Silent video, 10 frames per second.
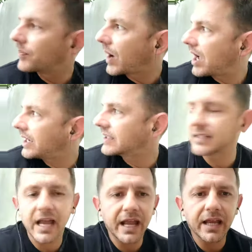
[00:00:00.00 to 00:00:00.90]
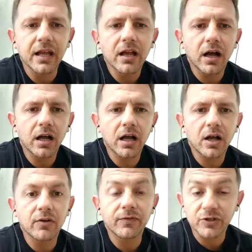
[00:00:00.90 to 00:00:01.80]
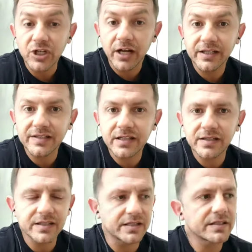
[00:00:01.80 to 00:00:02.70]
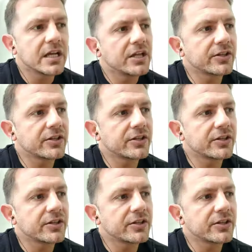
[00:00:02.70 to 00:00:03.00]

buying day for Chinese citizens.